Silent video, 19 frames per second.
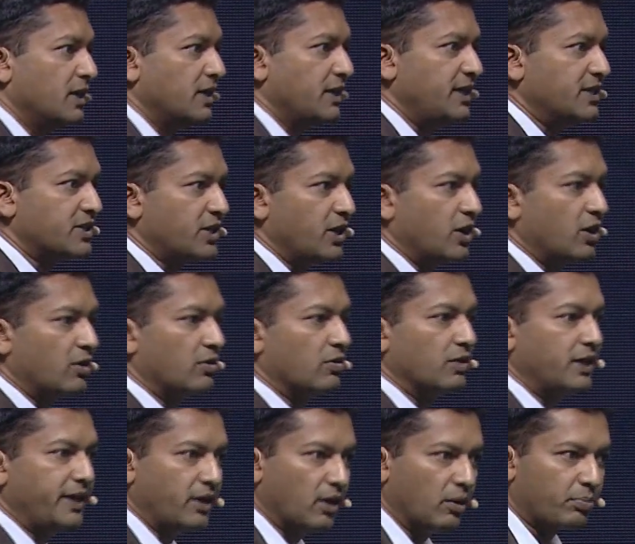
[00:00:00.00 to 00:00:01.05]
easier
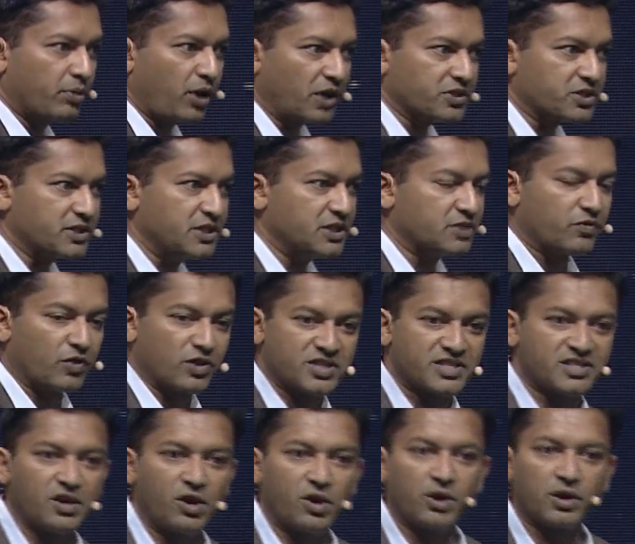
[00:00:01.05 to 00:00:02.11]
legal processes for
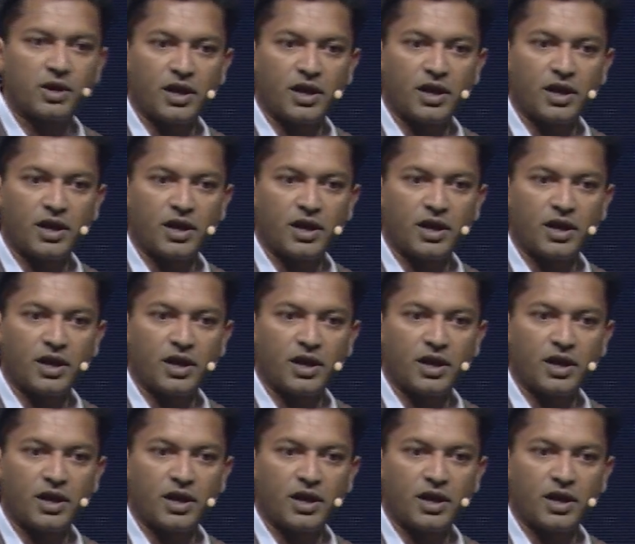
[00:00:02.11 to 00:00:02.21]
certain